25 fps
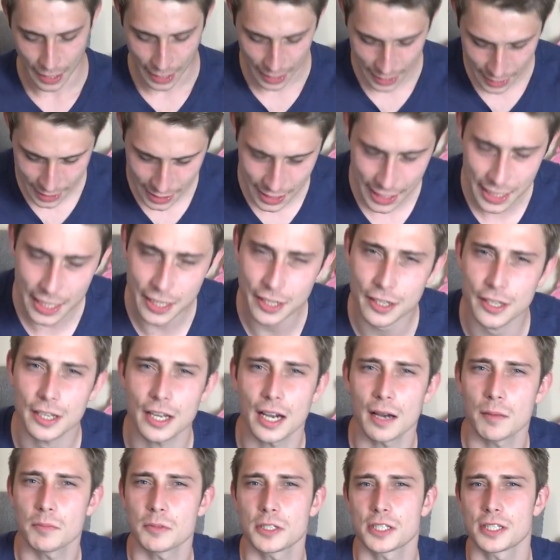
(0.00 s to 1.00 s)
And here
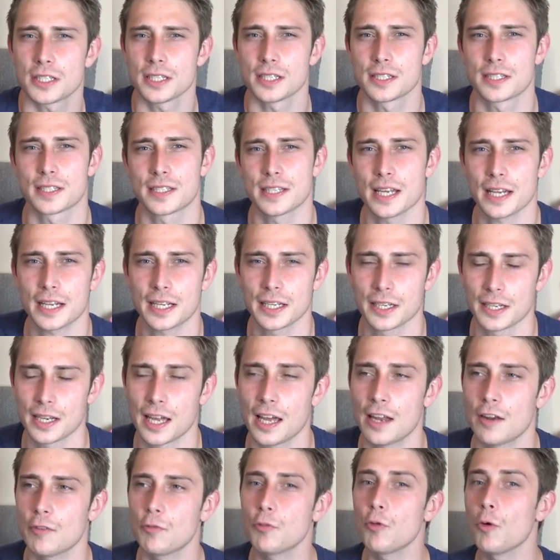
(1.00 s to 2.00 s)
comes the second
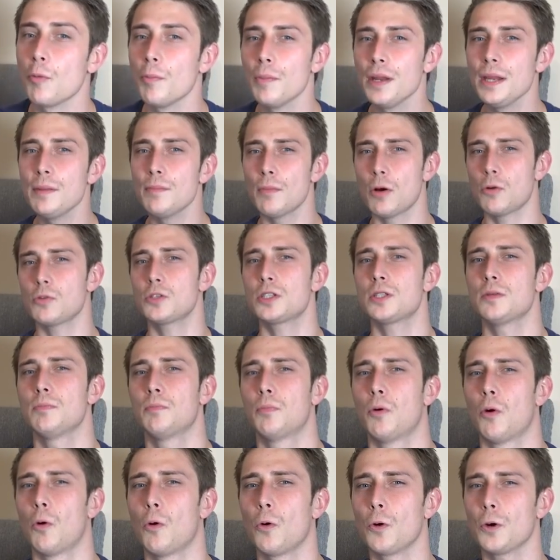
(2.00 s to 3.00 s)
and for me most
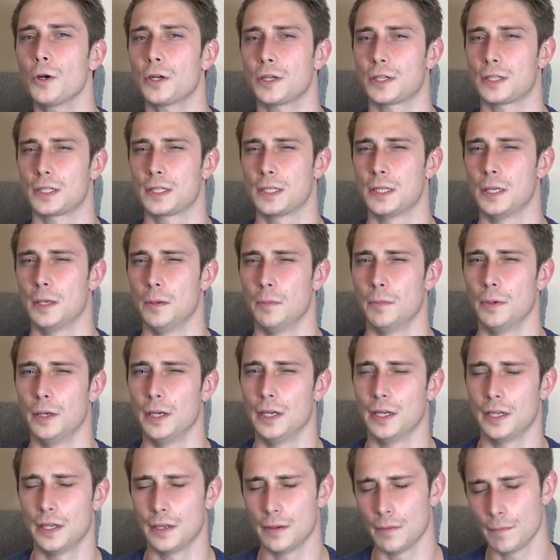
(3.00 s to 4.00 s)
important tip
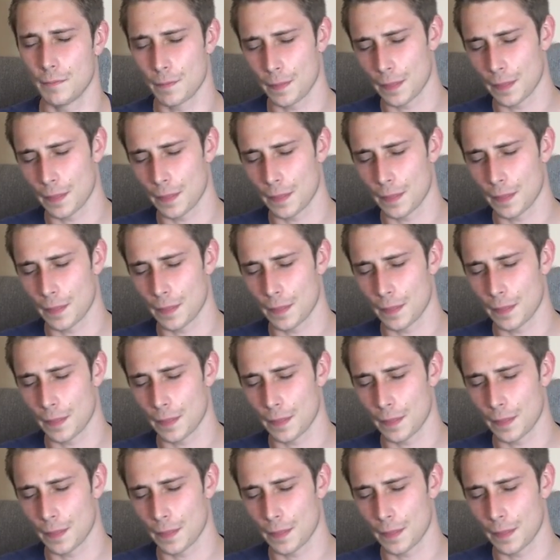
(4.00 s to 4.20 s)
in.